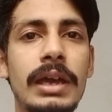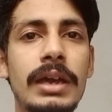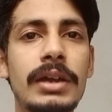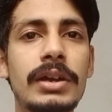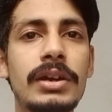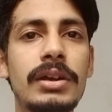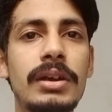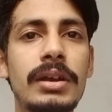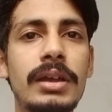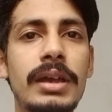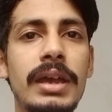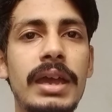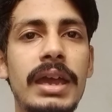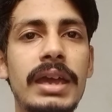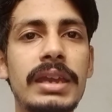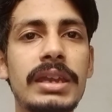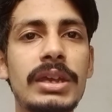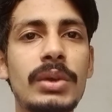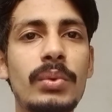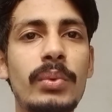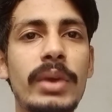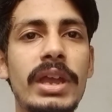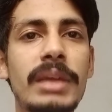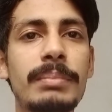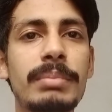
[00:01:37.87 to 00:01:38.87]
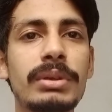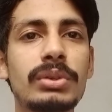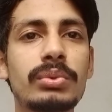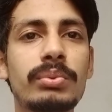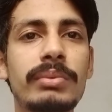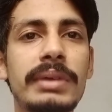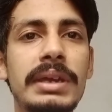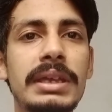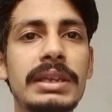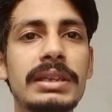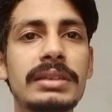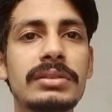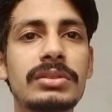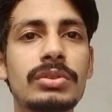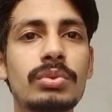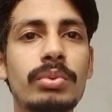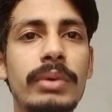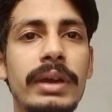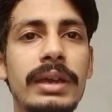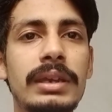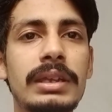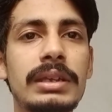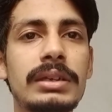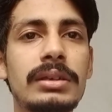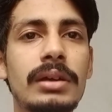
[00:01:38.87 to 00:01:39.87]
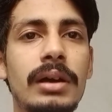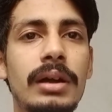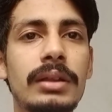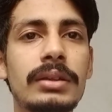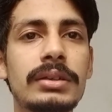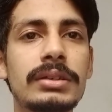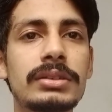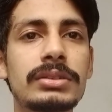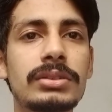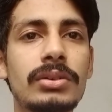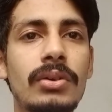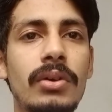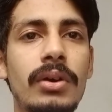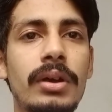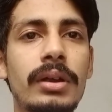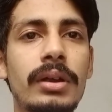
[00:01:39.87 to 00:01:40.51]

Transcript: earn anywhere between $20